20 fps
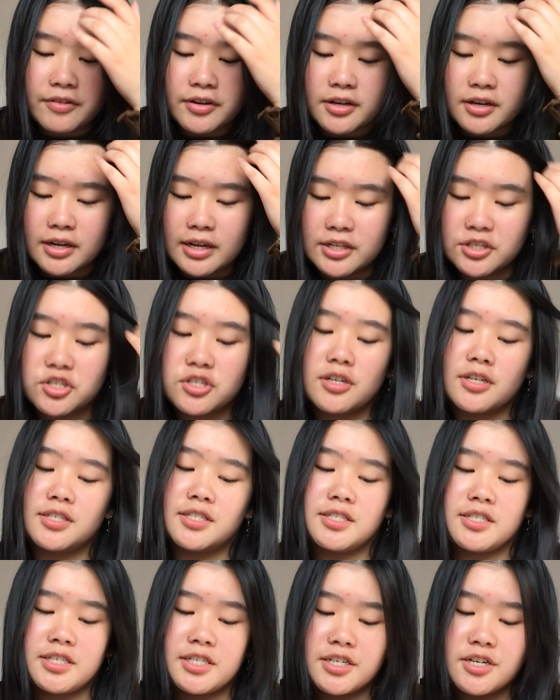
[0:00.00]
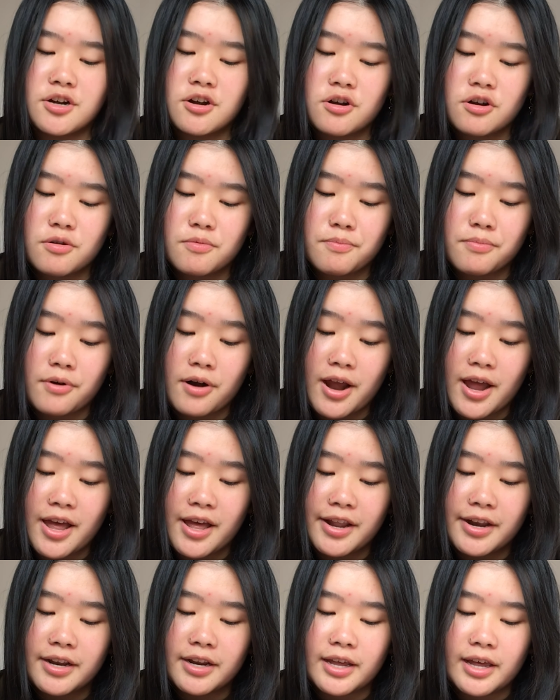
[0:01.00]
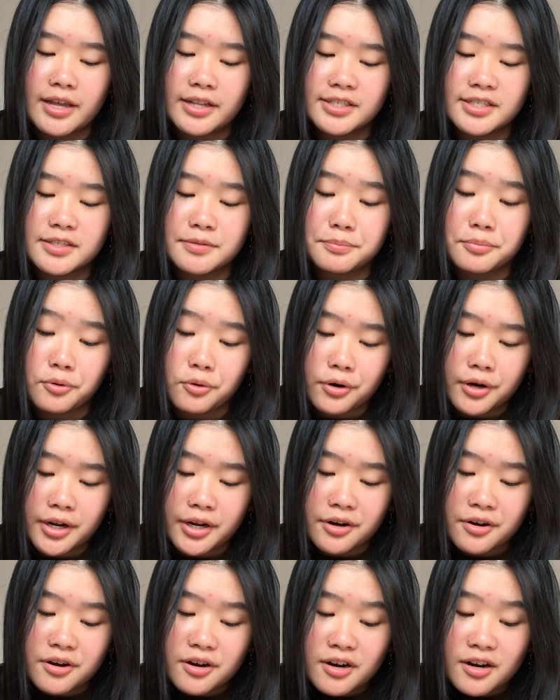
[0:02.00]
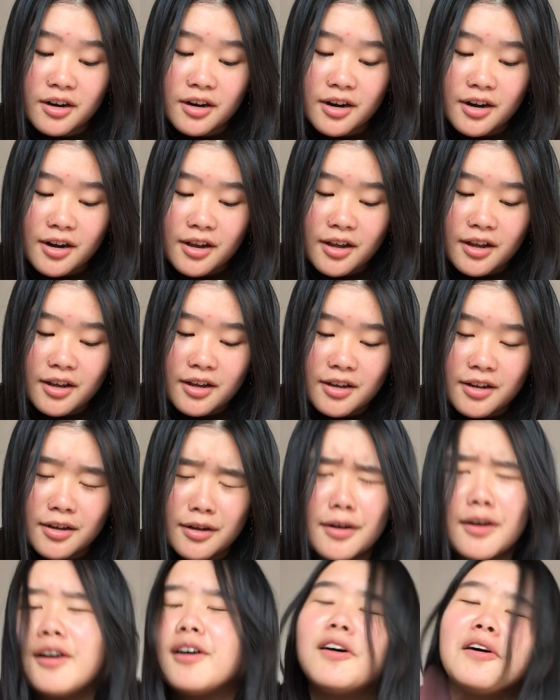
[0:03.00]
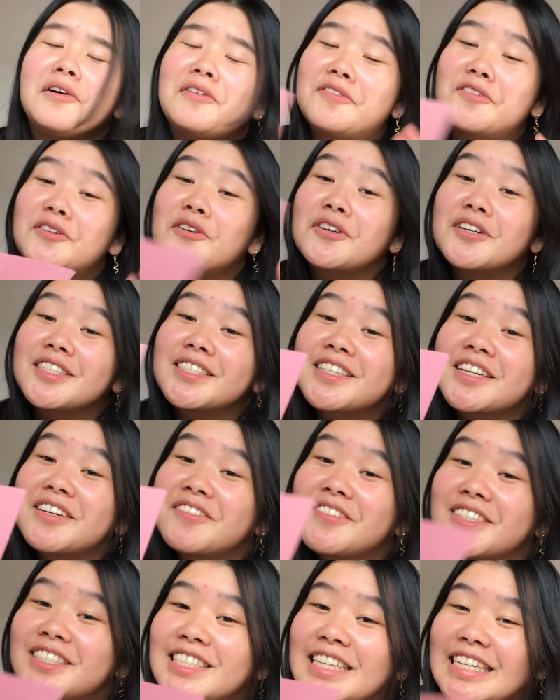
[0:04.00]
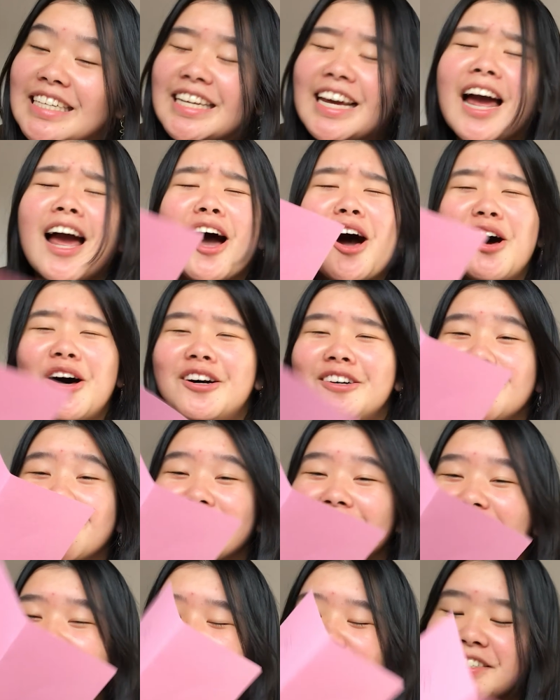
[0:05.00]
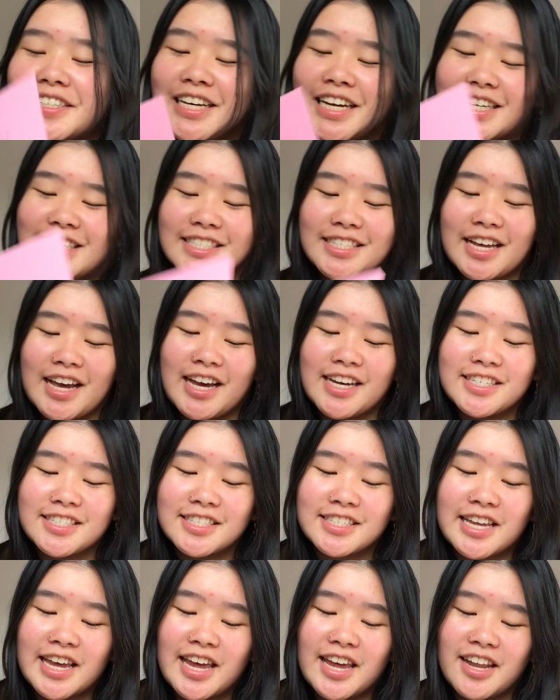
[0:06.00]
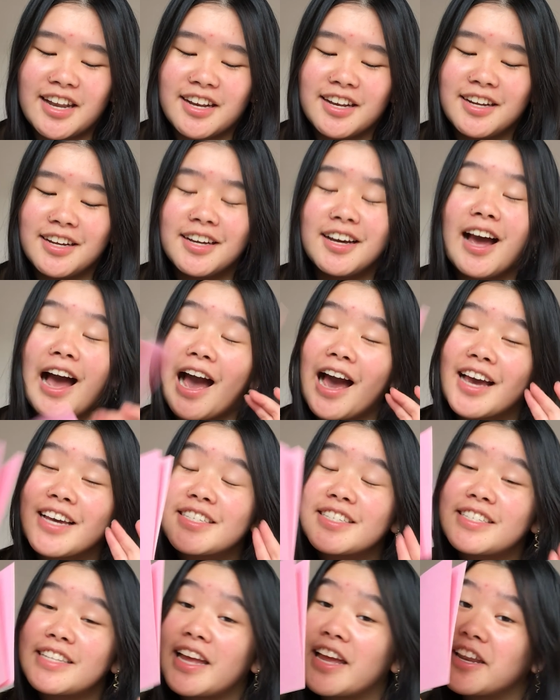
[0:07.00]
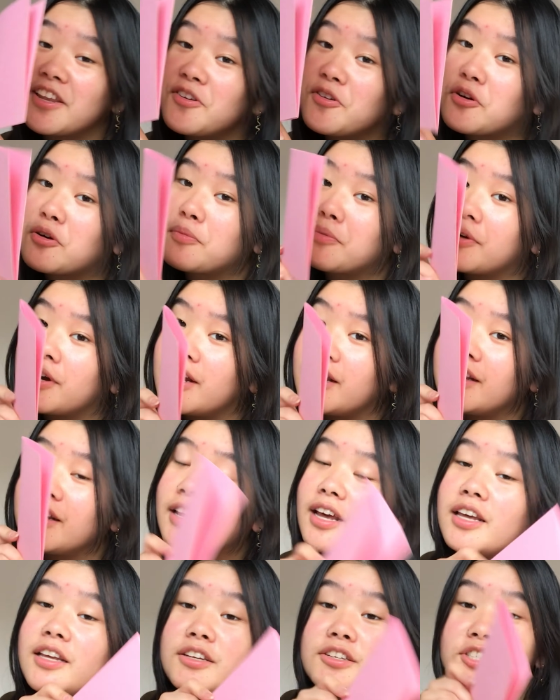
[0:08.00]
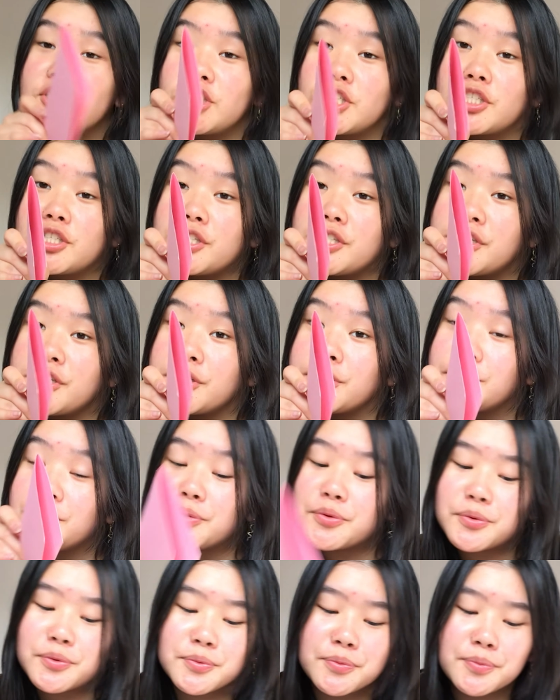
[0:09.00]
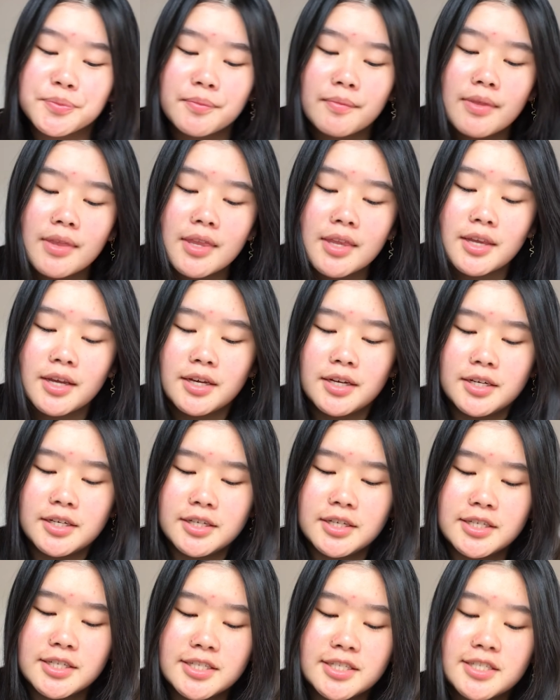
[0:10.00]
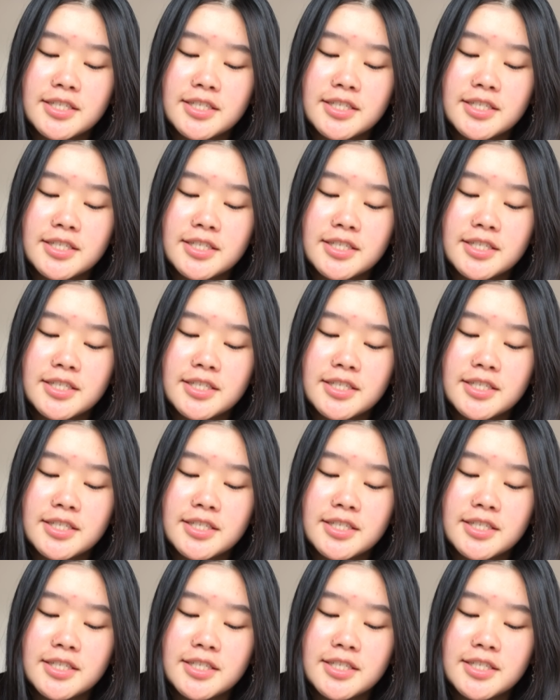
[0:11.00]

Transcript: trusting her brand and supporting her. Of course I will, Jenny. I always will. I stand your brand, and you should too. So